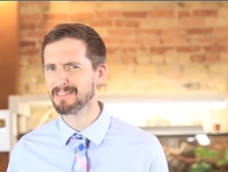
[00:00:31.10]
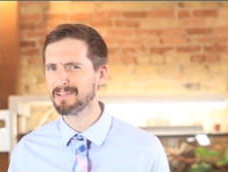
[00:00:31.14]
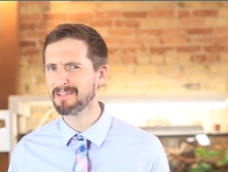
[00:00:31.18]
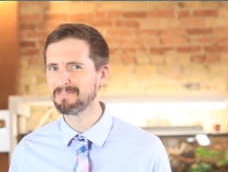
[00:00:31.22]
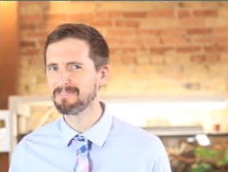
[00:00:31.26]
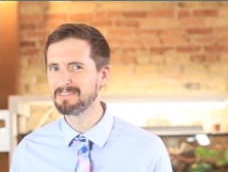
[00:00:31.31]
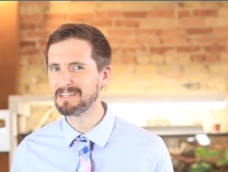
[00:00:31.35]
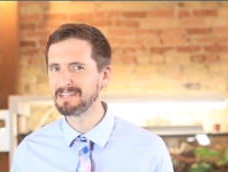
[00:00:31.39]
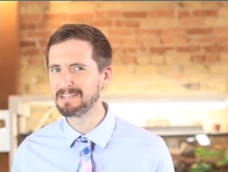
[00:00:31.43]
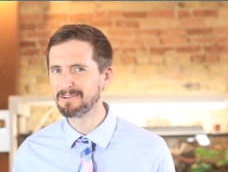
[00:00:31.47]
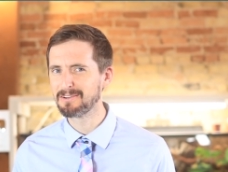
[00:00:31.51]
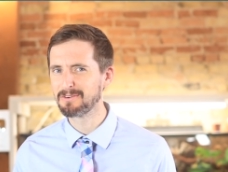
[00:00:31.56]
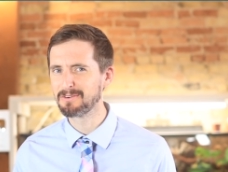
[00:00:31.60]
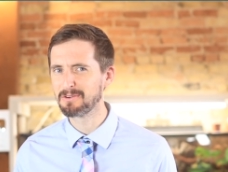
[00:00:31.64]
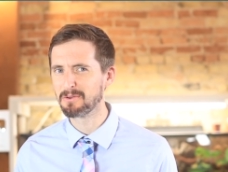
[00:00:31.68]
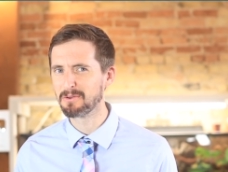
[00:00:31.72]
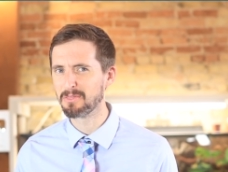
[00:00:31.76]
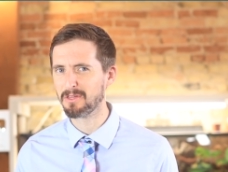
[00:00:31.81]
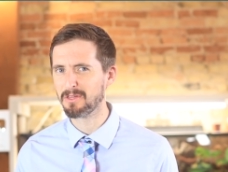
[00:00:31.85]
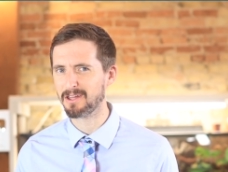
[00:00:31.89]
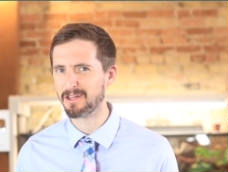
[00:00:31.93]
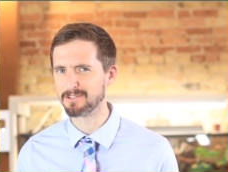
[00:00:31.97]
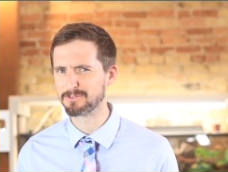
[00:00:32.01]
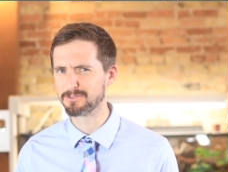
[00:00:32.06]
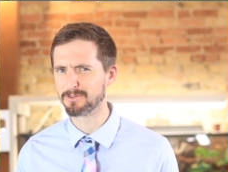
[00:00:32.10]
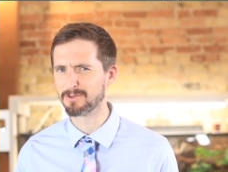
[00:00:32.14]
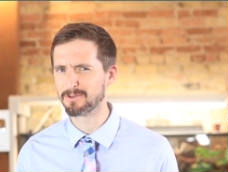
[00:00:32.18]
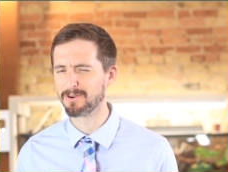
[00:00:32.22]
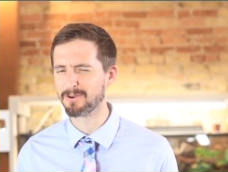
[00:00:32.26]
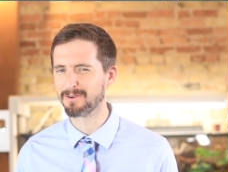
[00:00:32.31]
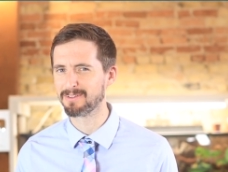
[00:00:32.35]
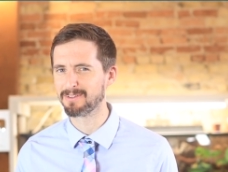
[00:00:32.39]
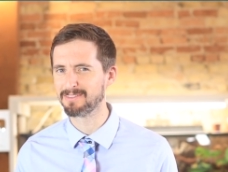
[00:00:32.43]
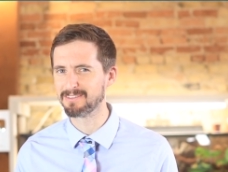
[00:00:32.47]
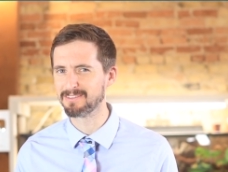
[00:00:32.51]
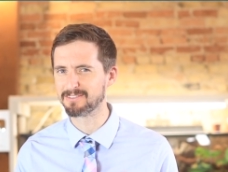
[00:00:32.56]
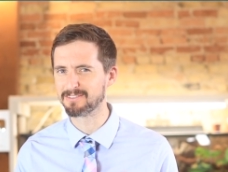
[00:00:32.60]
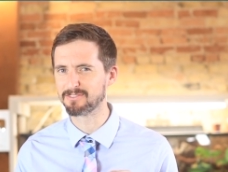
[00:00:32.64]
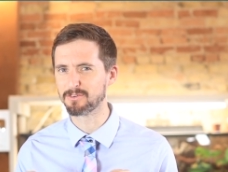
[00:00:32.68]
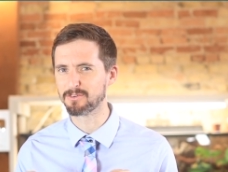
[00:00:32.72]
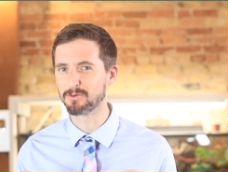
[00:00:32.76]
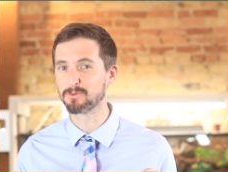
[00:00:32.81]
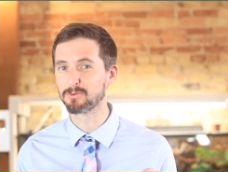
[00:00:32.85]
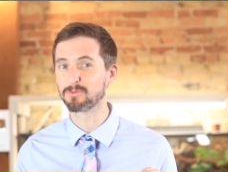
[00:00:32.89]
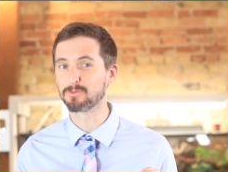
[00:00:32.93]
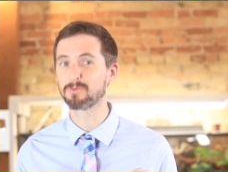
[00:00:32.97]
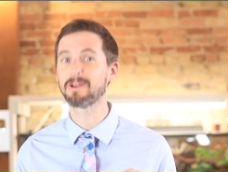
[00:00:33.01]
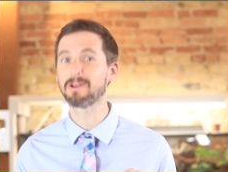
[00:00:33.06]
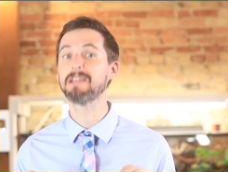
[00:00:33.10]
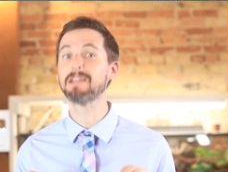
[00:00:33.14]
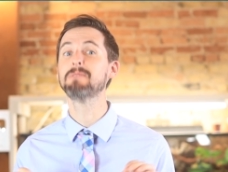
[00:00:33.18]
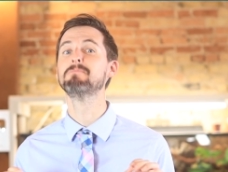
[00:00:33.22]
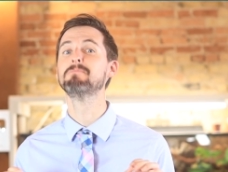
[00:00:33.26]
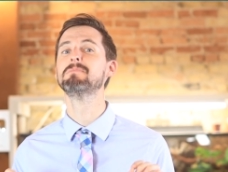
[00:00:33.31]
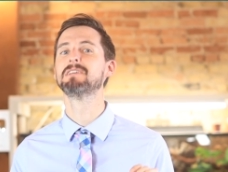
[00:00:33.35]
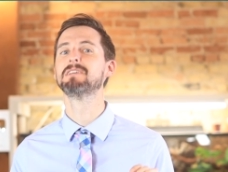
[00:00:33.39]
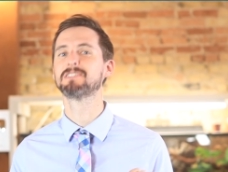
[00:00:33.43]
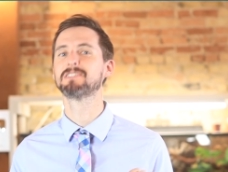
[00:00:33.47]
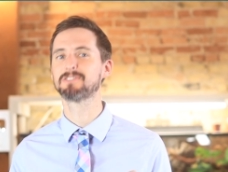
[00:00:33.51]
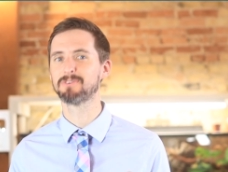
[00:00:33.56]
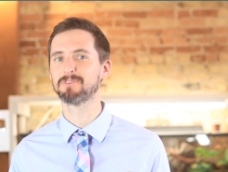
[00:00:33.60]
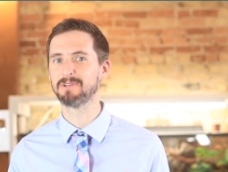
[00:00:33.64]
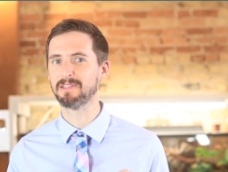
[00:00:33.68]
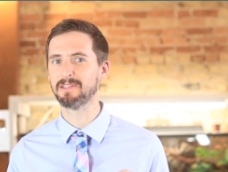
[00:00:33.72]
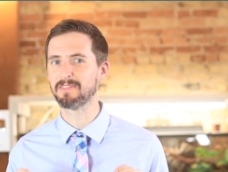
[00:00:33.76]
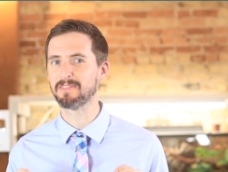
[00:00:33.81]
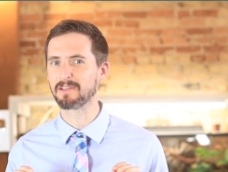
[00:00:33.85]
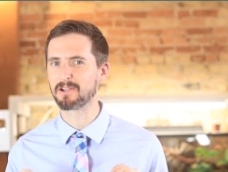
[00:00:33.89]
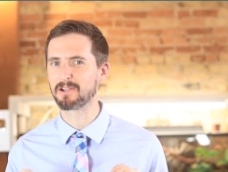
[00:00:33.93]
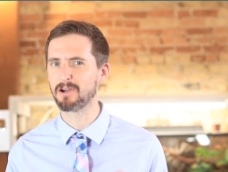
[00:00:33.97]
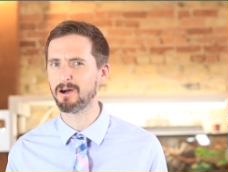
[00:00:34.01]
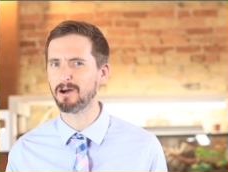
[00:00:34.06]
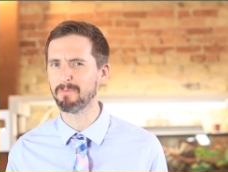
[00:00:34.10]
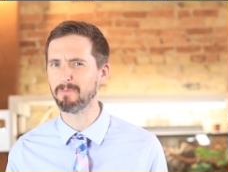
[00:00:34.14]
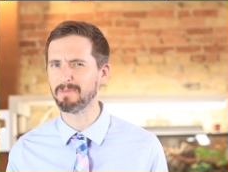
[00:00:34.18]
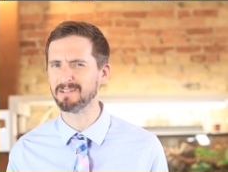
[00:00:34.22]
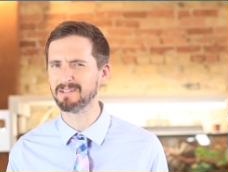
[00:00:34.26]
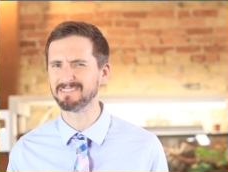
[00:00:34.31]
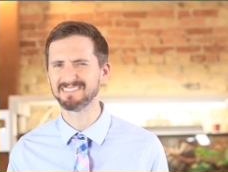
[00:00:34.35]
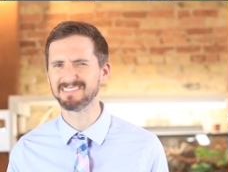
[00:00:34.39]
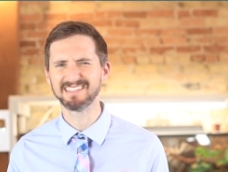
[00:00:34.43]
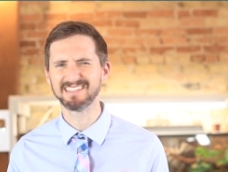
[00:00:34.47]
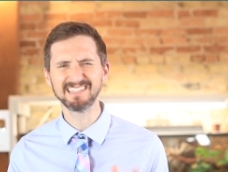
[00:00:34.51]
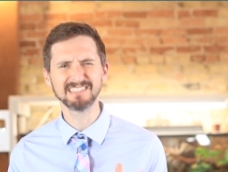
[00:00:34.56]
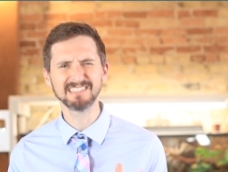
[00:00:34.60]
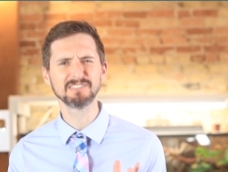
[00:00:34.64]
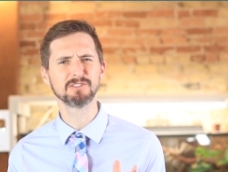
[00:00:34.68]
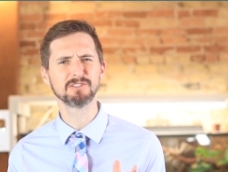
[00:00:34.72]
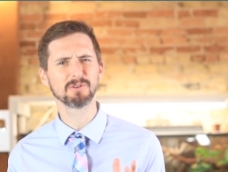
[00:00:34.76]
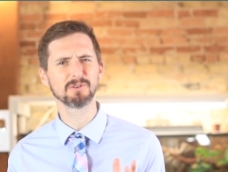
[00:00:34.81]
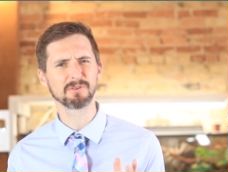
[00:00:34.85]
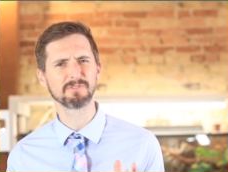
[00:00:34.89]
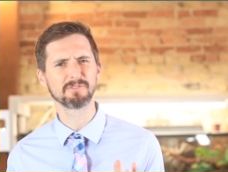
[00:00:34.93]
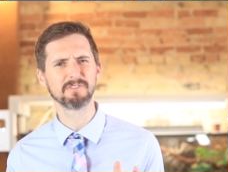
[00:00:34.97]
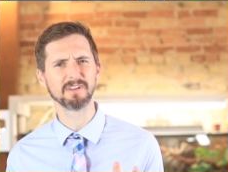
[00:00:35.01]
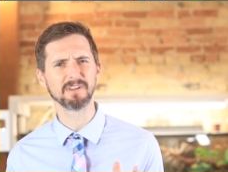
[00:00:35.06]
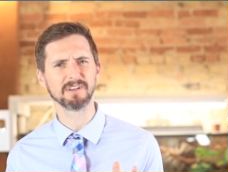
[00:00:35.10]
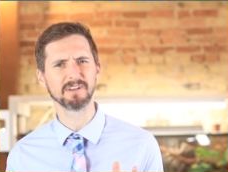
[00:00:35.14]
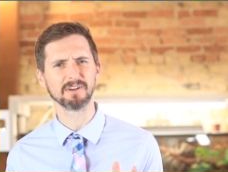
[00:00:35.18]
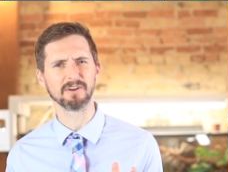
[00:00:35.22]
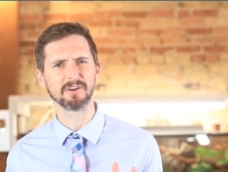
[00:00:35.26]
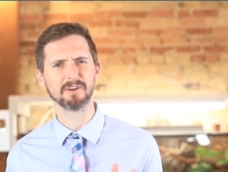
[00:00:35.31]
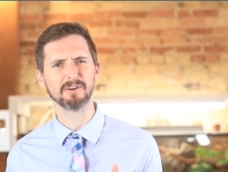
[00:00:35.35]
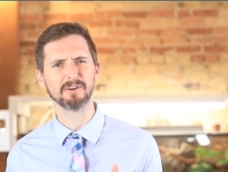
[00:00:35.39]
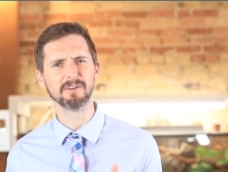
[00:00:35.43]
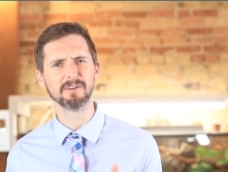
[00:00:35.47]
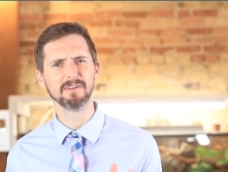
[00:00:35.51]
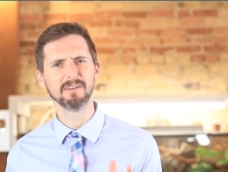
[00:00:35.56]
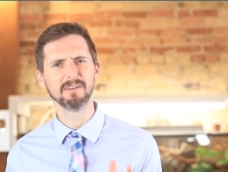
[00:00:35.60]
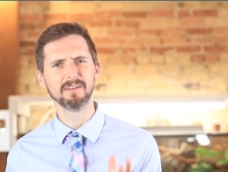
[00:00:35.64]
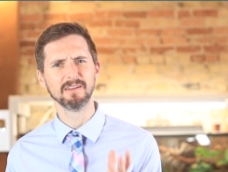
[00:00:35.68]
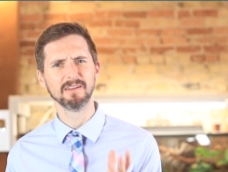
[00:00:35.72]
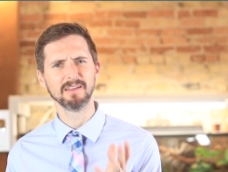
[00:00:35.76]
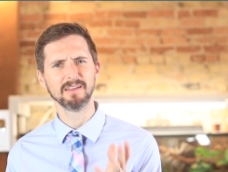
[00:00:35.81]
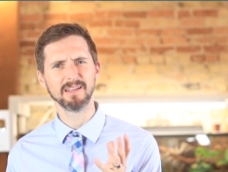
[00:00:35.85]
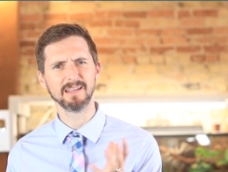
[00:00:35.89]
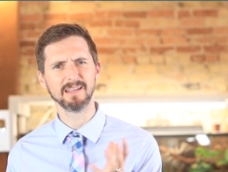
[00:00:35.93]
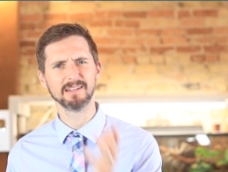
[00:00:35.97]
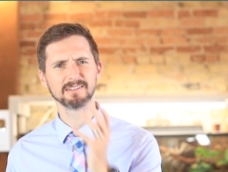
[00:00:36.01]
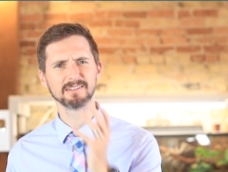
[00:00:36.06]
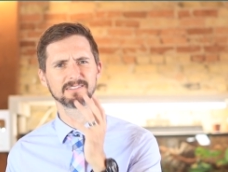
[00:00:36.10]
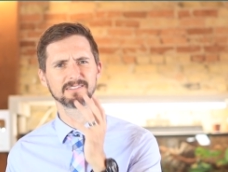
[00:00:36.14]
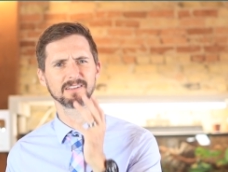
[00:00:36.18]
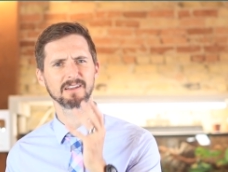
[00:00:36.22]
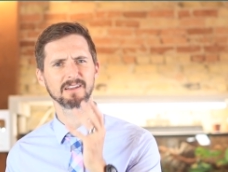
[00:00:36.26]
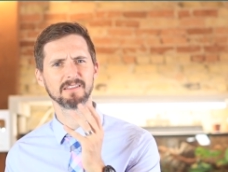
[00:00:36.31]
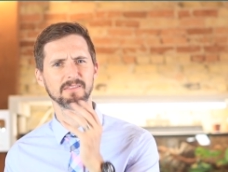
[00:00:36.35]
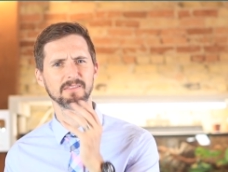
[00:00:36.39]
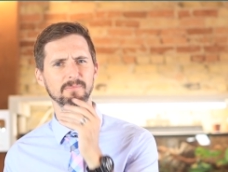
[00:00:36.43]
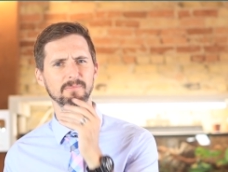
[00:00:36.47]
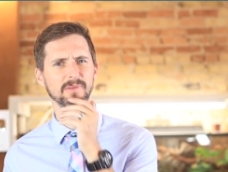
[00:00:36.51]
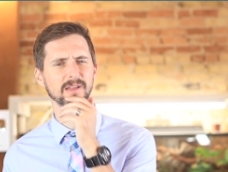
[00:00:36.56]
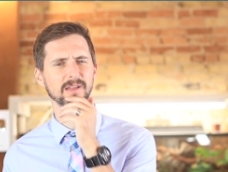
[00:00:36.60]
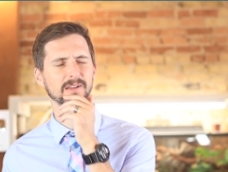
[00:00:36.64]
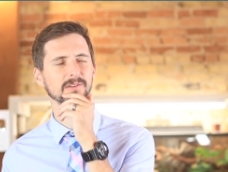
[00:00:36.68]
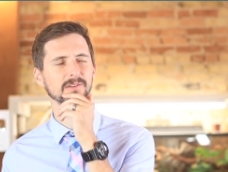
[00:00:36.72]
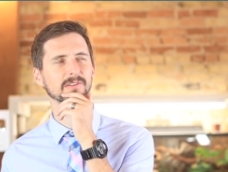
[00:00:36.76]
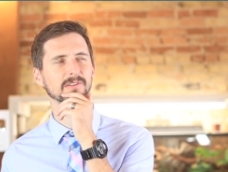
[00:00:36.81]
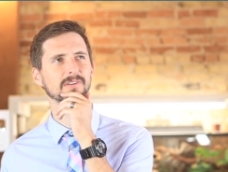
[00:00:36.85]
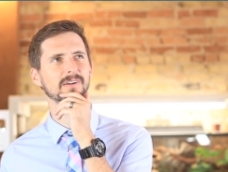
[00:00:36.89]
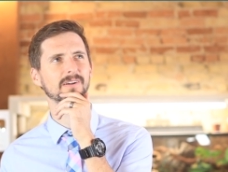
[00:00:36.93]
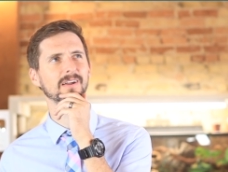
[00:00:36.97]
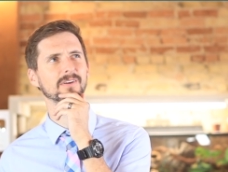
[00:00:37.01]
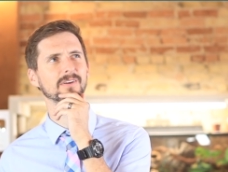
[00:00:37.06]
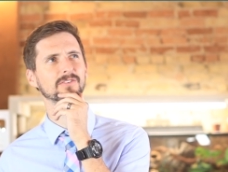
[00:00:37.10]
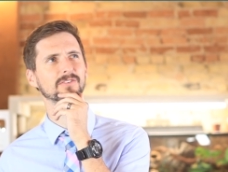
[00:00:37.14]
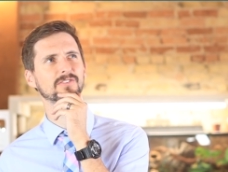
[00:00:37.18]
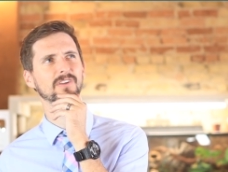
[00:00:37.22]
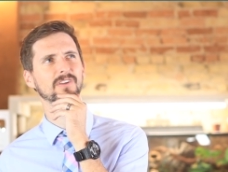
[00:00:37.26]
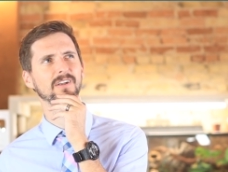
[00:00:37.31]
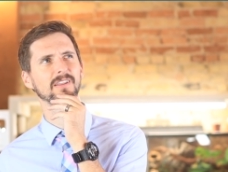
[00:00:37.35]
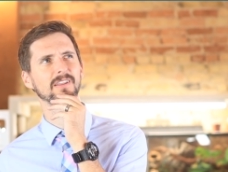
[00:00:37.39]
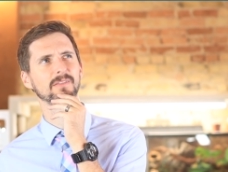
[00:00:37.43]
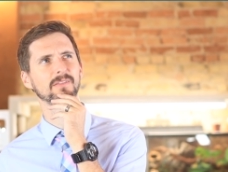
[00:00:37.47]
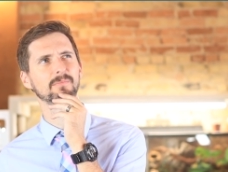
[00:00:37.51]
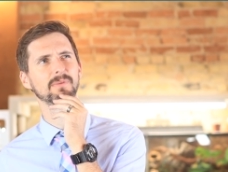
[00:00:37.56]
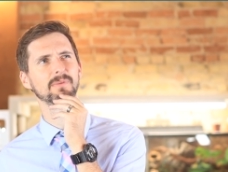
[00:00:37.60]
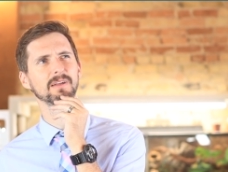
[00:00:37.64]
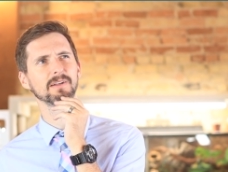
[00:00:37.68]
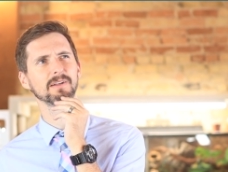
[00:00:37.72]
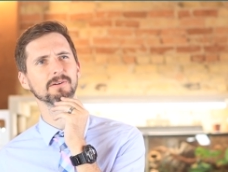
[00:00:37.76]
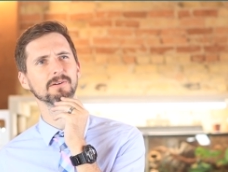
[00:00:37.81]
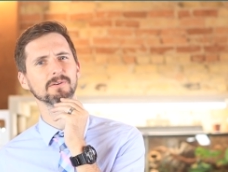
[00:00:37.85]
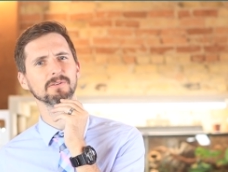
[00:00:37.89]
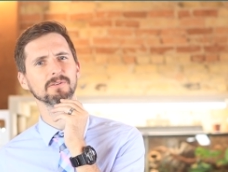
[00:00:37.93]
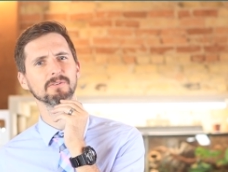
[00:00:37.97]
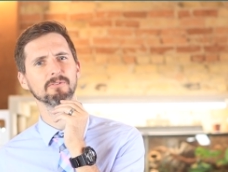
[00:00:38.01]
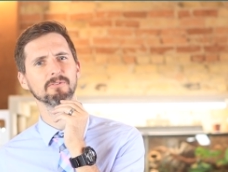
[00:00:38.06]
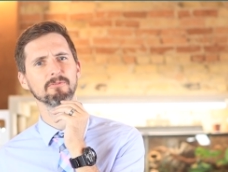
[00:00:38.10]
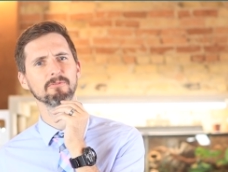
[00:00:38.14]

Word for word: love to hear your thoughts regarding this great mystery in the comments. Is your finger inside of the bagel or outside of the bagel?